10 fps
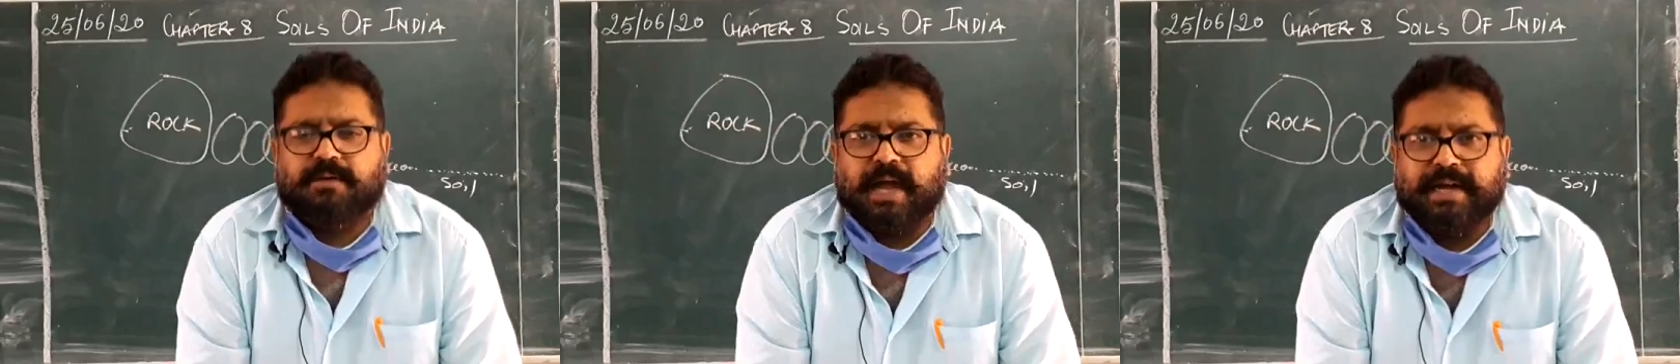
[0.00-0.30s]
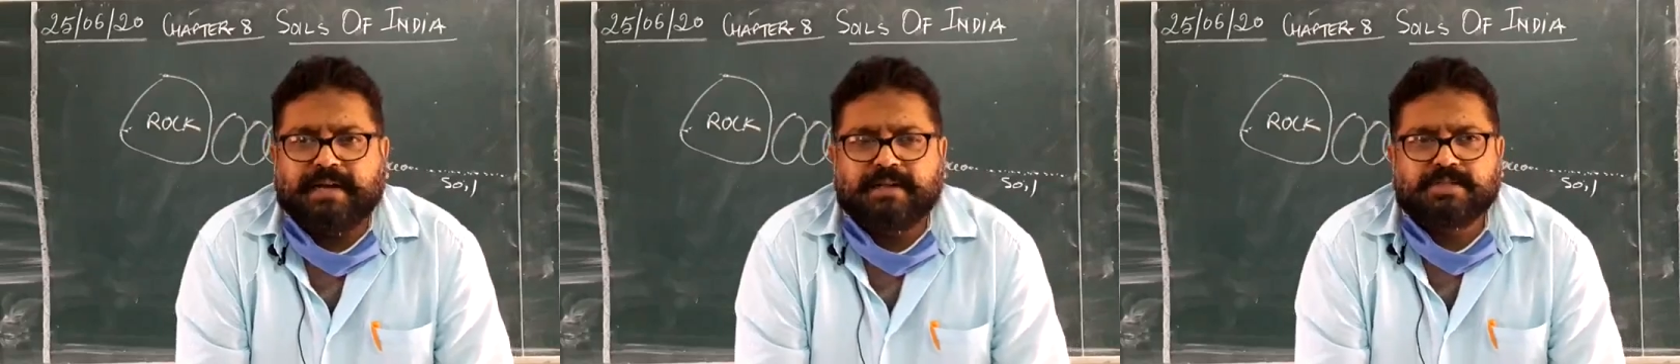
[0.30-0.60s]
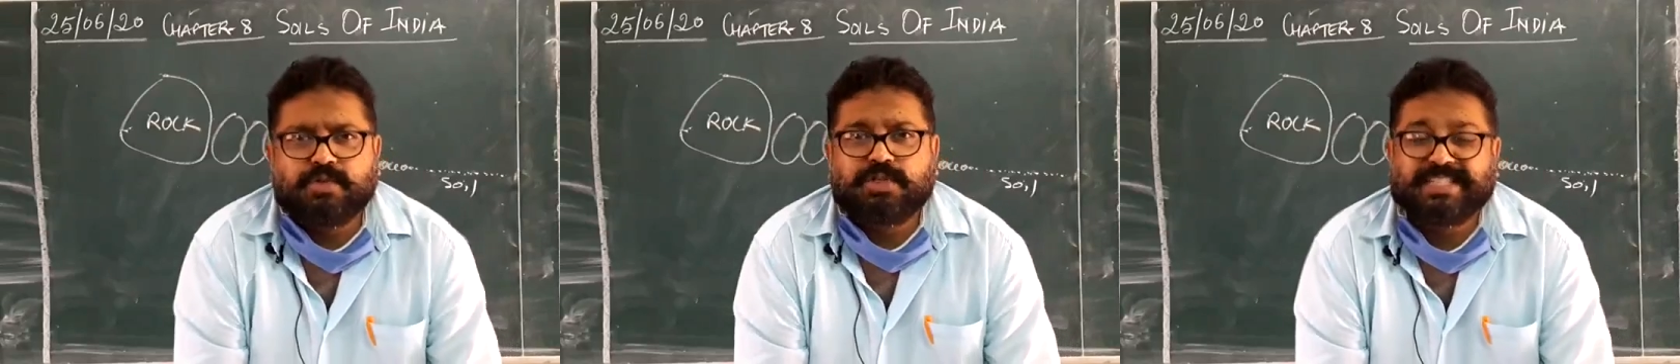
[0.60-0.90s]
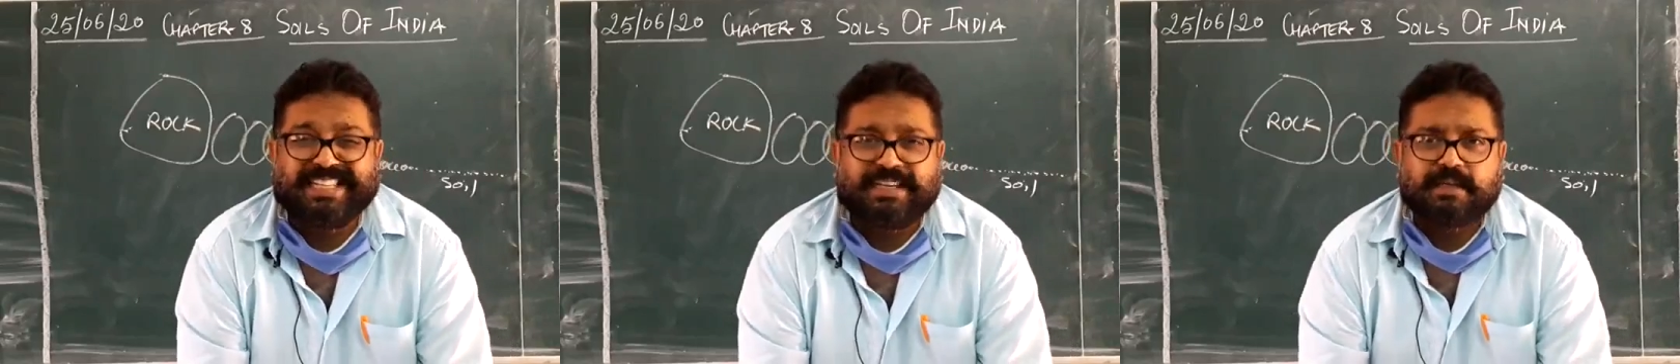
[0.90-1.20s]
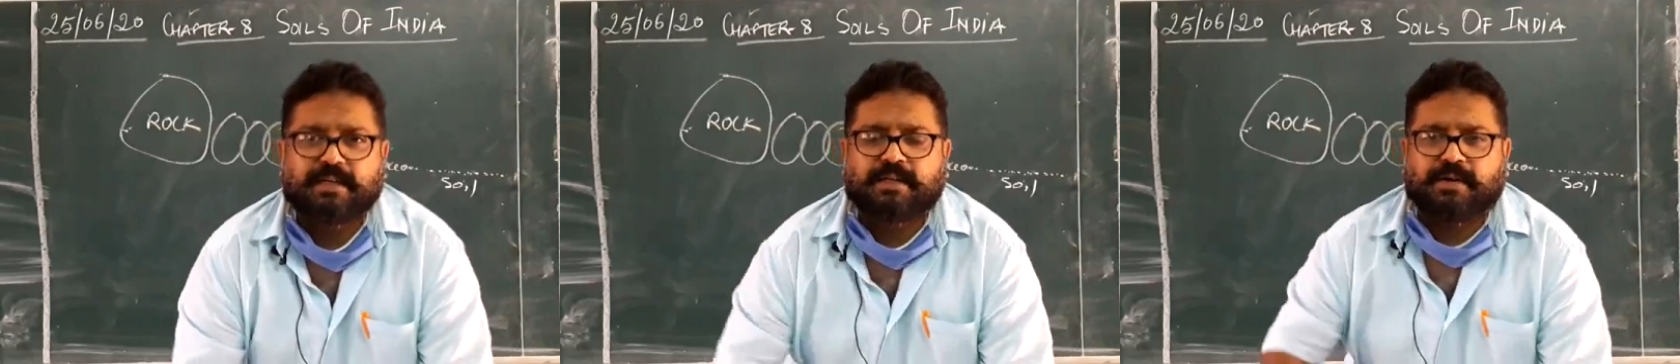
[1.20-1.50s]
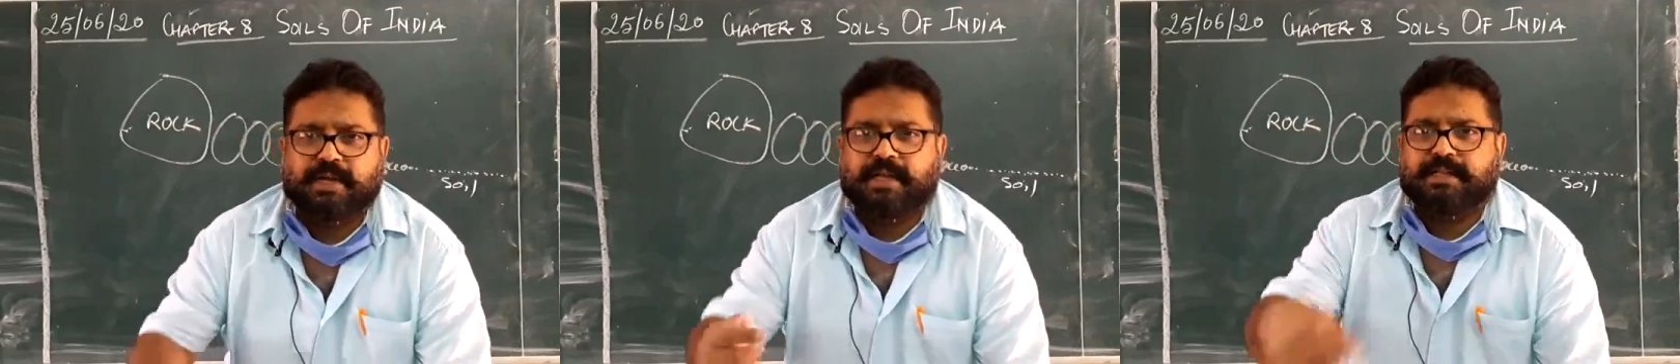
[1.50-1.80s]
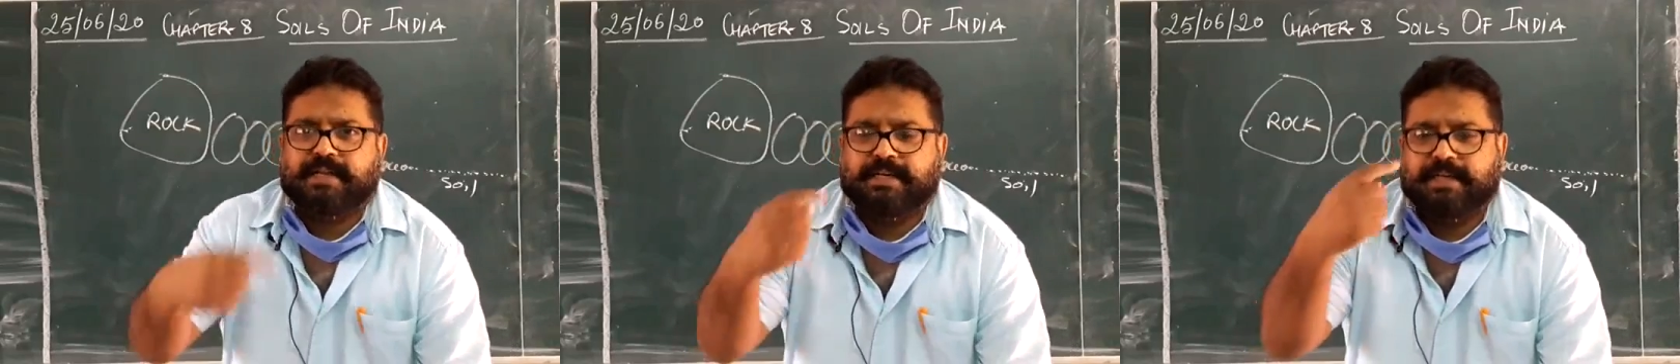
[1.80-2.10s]
idols, you see, okay,
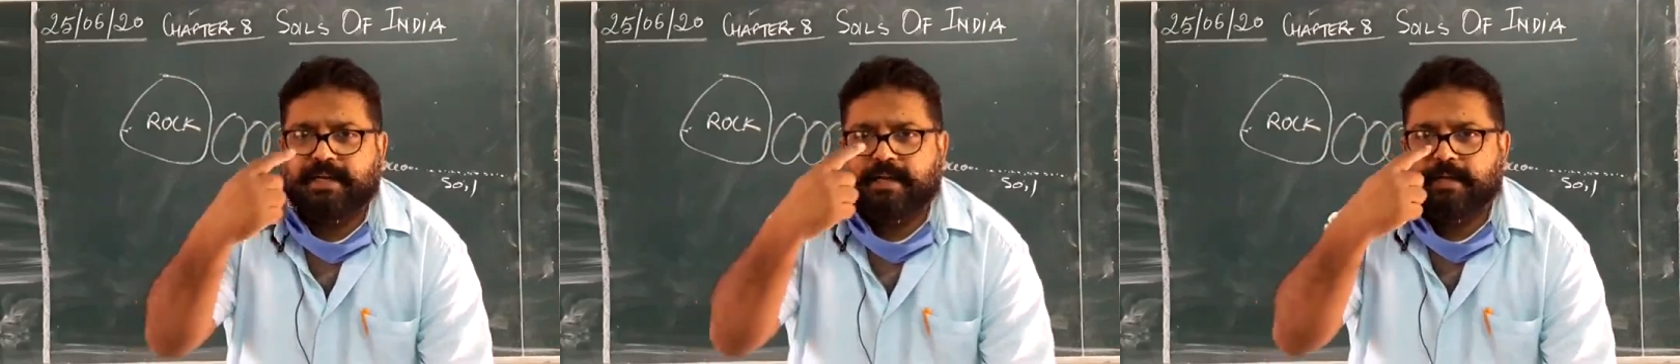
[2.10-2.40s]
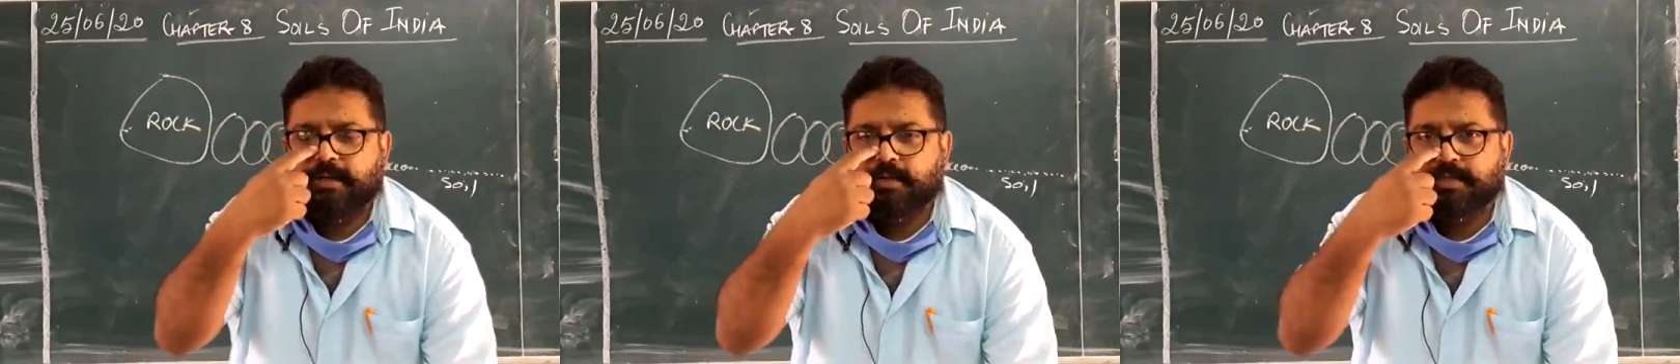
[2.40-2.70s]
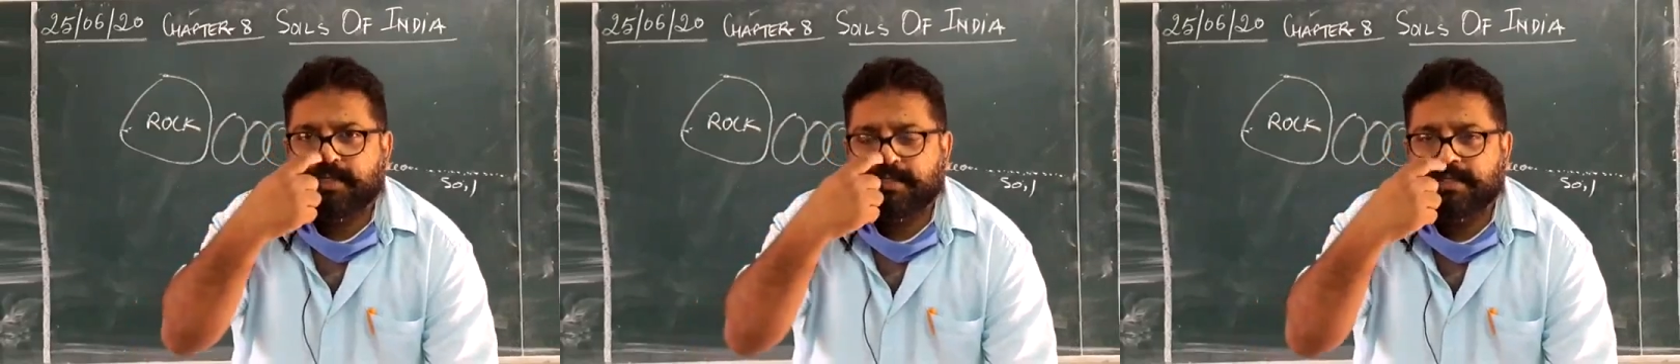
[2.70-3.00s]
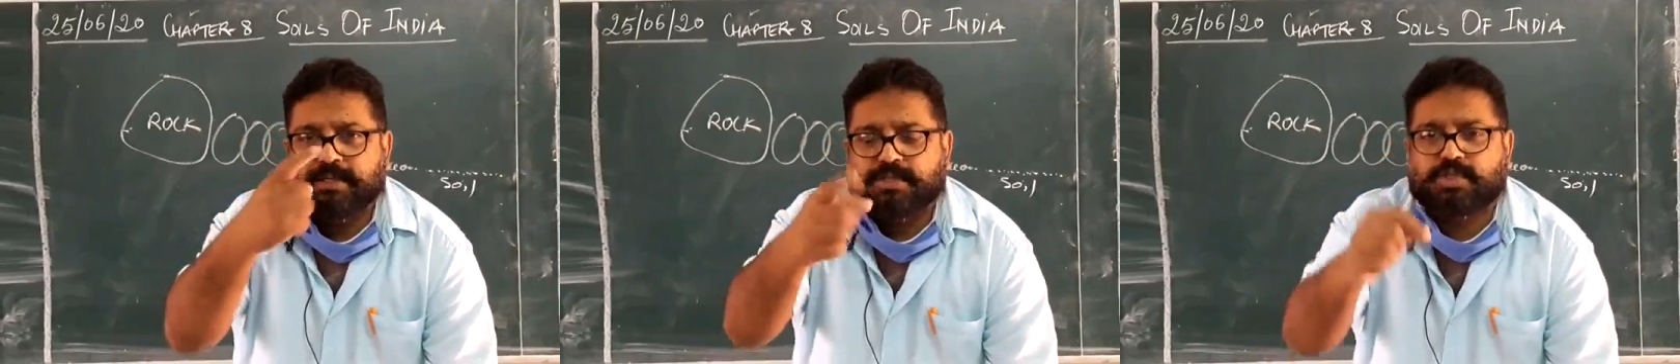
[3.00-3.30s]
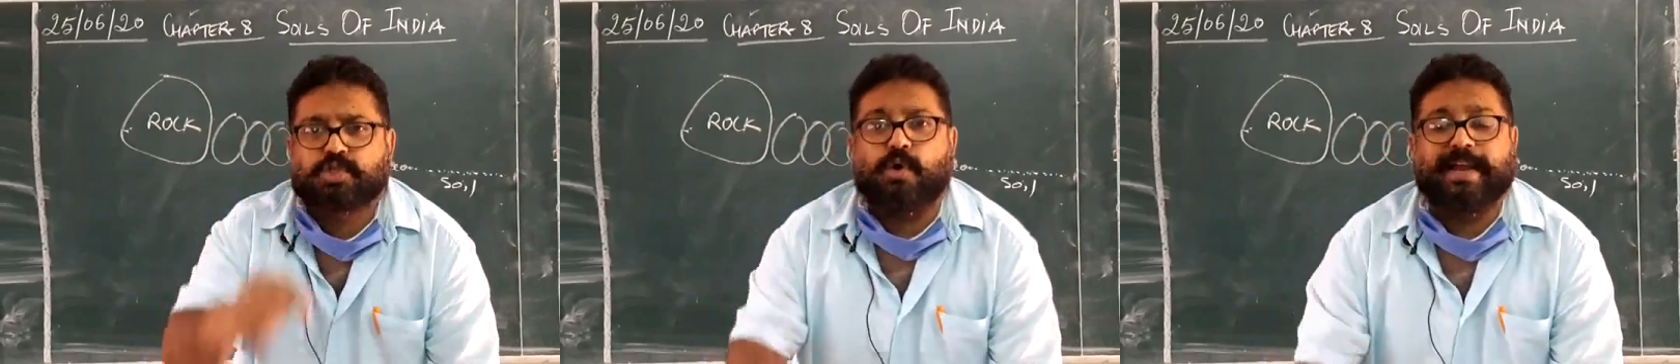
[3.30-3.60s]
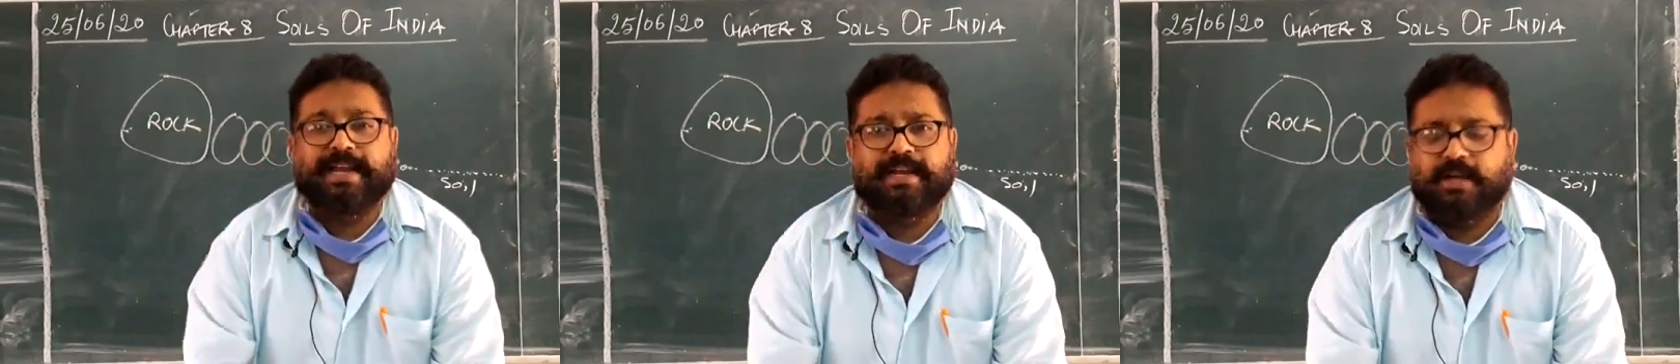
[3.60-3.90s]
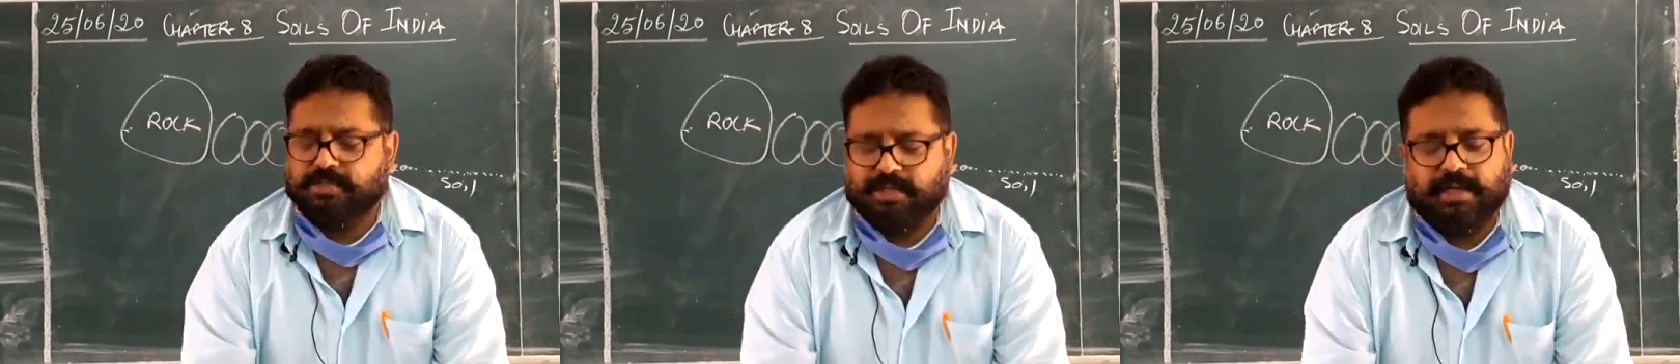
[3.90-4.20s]
that he uses soil
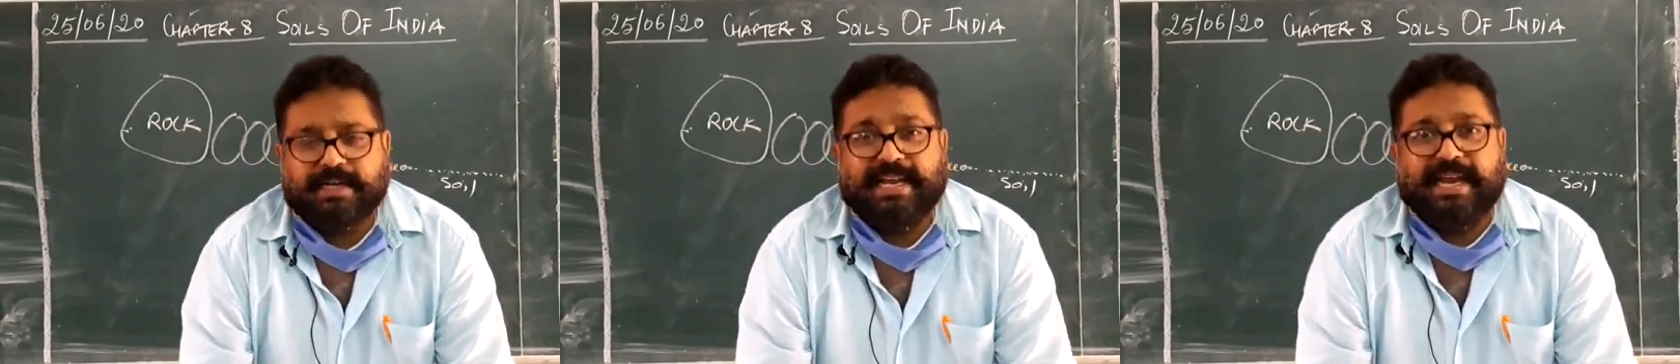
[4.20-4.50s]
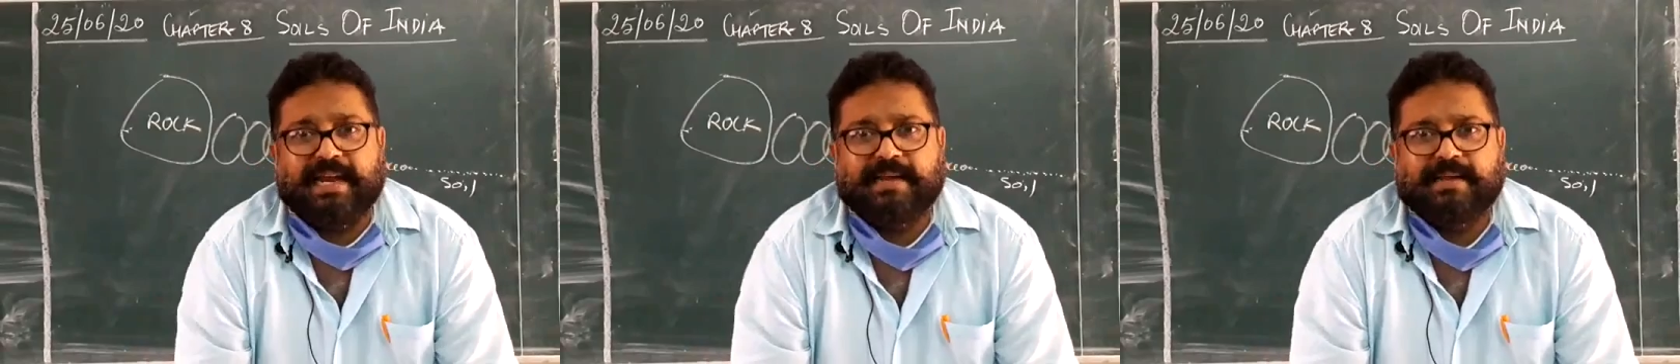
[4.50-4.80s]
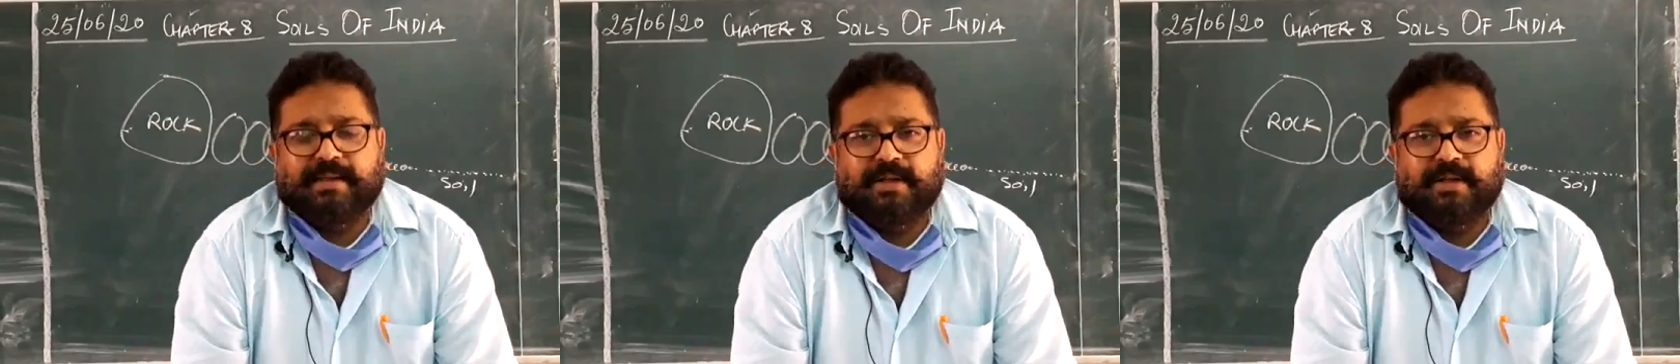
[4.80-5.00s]
as clay,